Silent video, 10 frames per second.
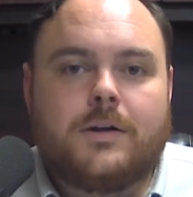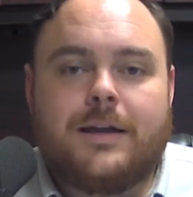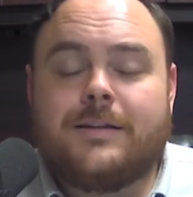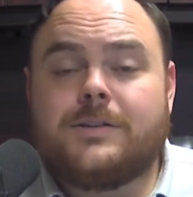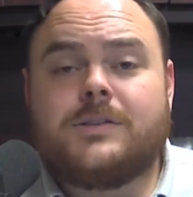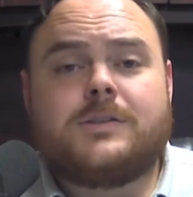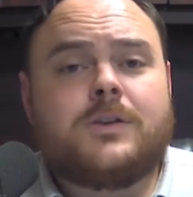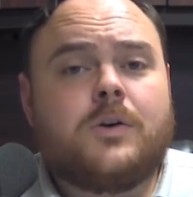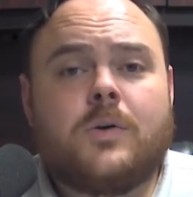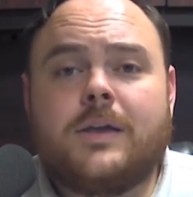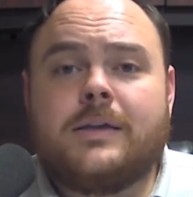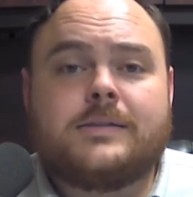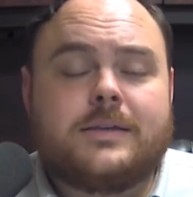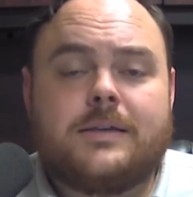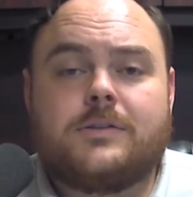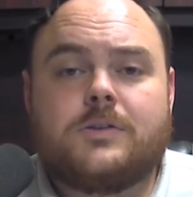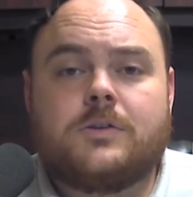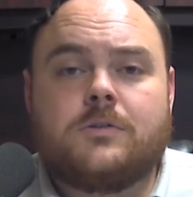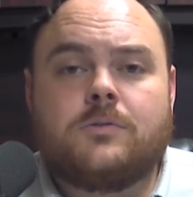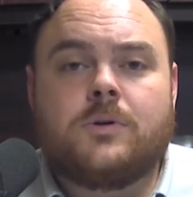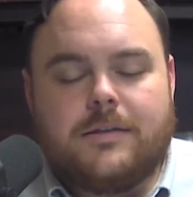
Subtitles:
It is so easy to